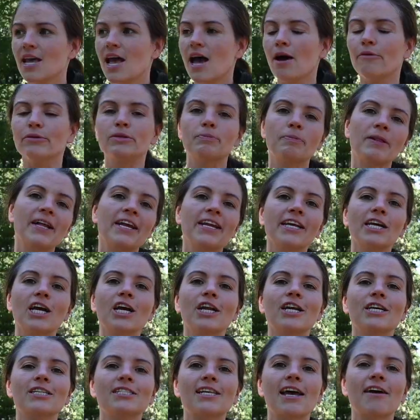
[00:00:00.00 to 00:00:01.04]
I was planning on
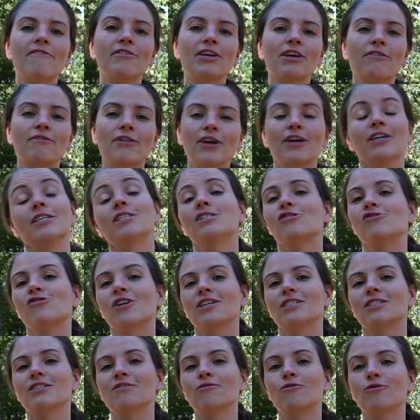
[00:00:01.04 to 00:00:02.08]
us having a very
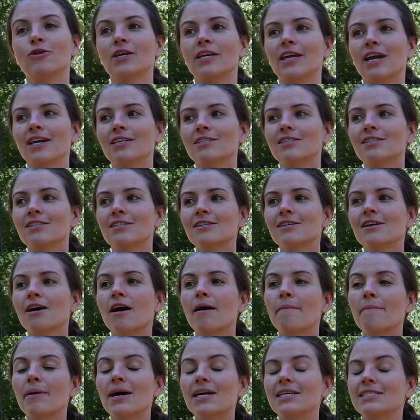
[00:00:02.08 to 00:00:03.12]
destructive weekend,
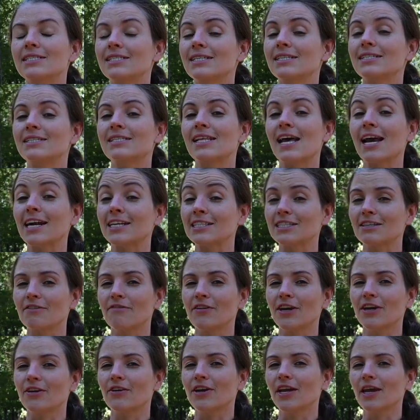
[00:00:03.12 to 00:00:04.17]
but since the
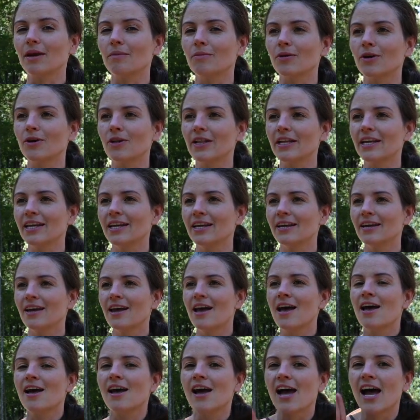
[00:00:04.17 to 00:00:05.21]
excavator came early,
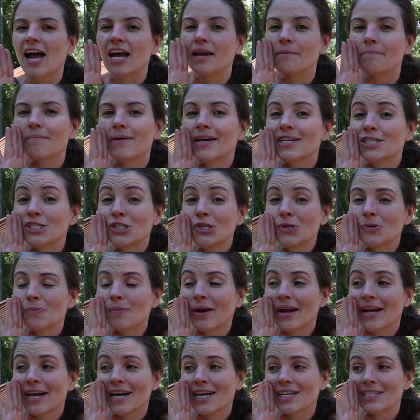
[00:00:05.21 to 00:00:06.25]
I bet you
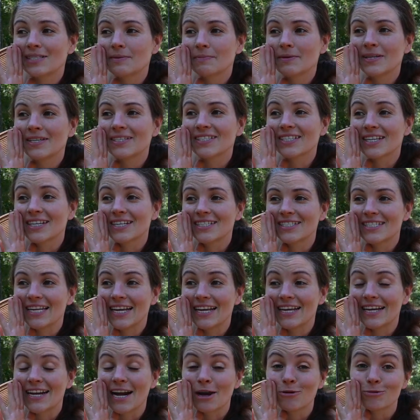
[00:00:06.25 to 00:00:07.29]
my husband is going to
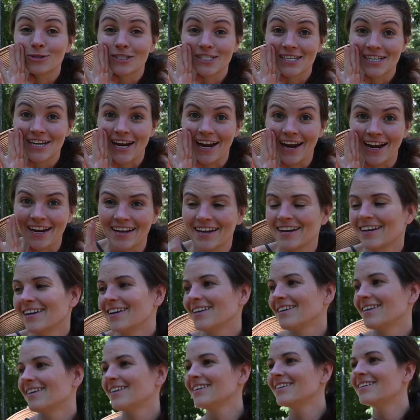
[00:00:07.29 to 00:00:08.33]
take it out today.
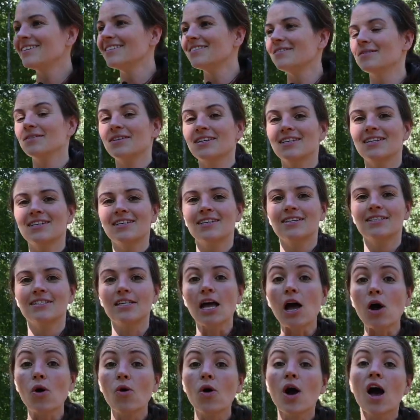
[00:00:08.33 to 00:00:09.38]
So
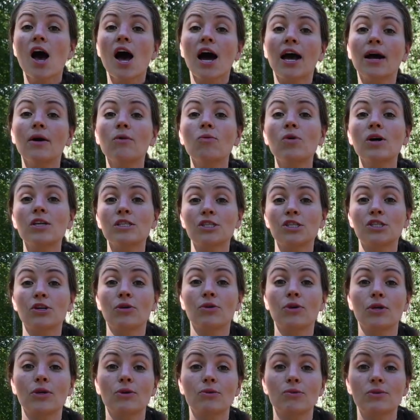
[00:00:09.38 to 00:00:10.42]
So I want to show
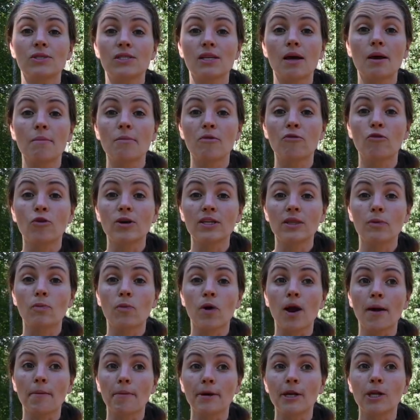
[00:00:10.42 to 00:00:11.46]
you some of what the
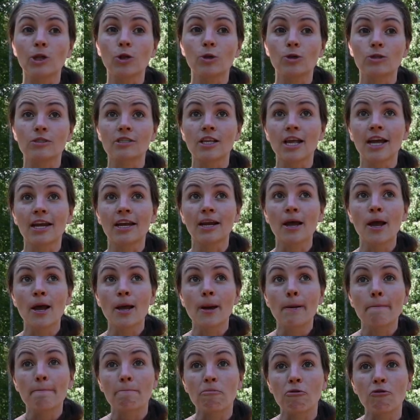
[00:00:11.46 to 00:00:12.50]
property looks like
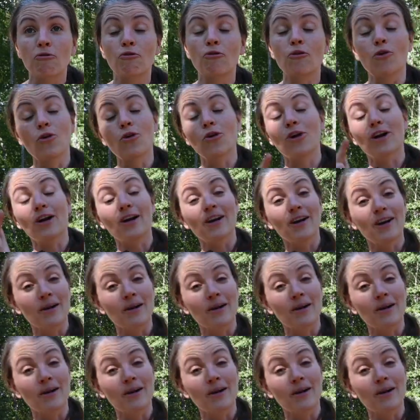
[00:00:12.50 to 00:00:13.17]
before